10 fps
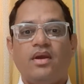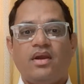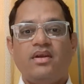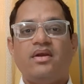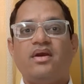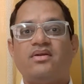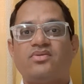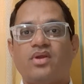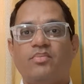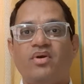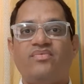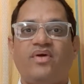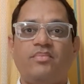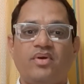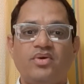Indicator
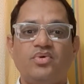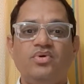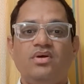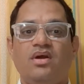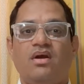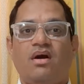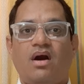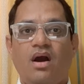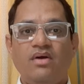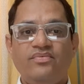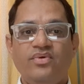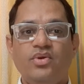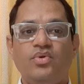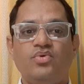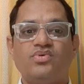3.5.2, harmful
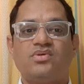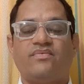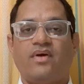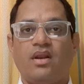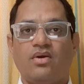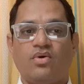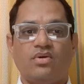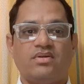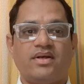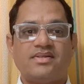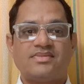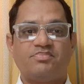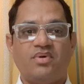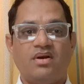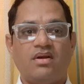use of alcohol, that is
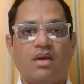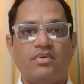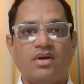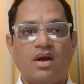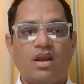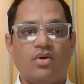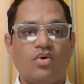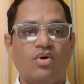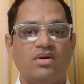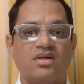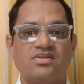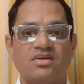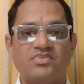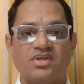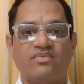per capita alcohol
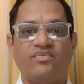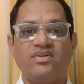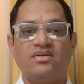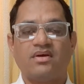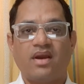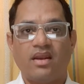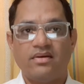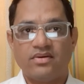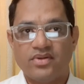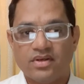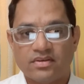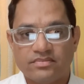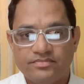consumption within a calendar year.